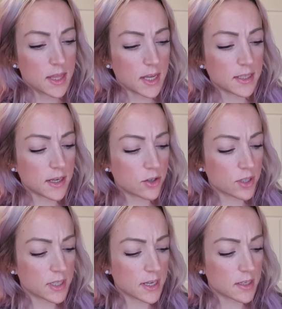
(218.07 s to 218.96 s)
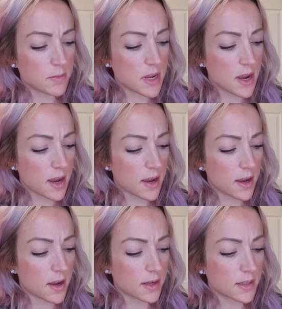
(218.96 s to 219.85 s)
That's interesting to me,
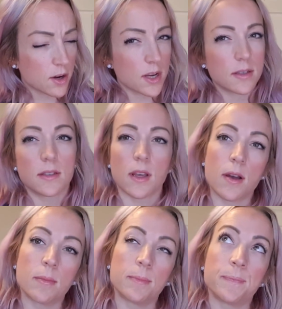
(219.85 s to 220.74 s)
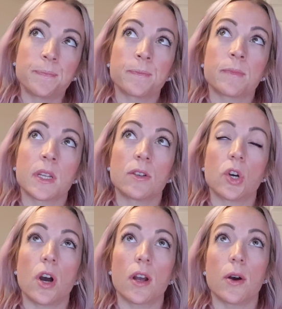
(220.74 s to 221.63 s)
as there is some
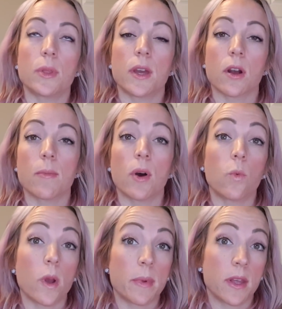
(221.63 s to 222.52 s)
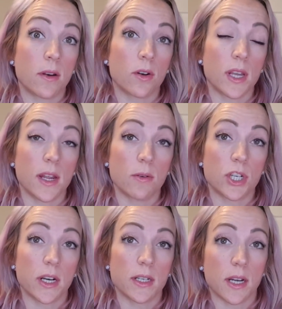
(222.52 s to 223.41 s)
talk out there about women on
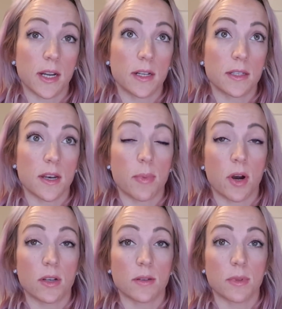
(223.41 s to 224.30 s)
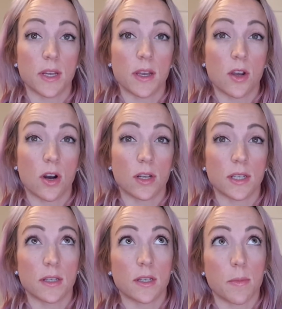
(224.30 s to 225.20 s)
ketogenic diets that it possibly
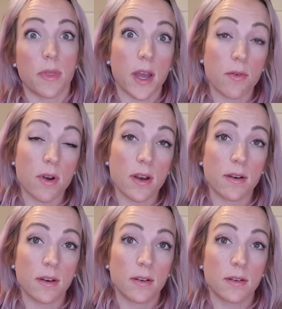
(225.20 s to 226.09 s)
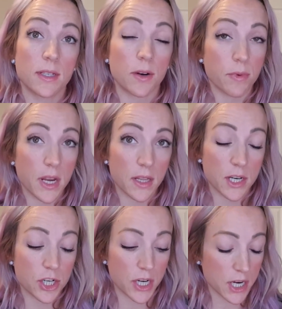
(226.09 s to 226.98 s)
causing some thyroid
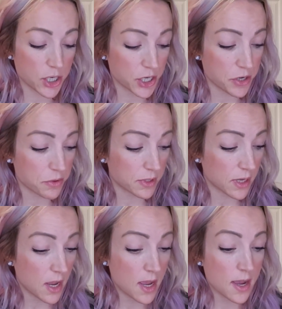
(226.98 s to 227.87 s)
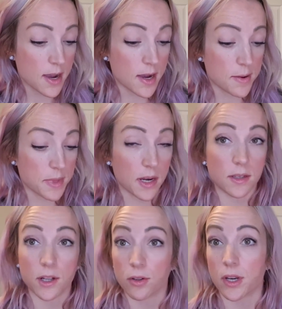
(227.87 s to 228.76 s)
downregulation issues. That has
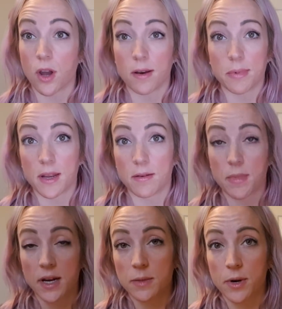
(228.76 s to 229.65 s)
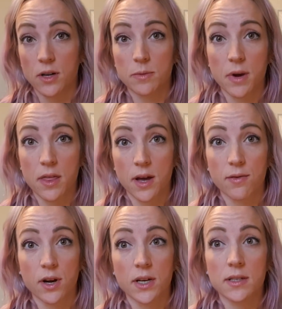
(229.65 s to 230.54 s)
clearly not been my experience. My
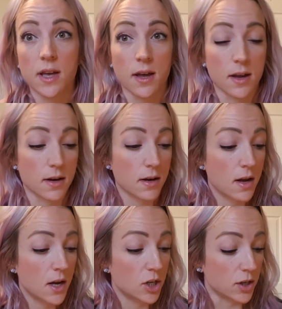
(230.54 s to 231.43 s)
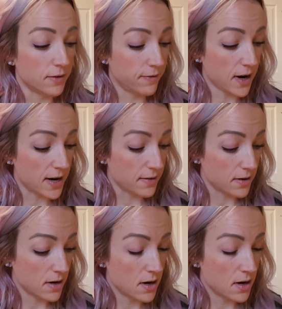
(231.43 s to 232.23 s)
thyroid is kicking just fine.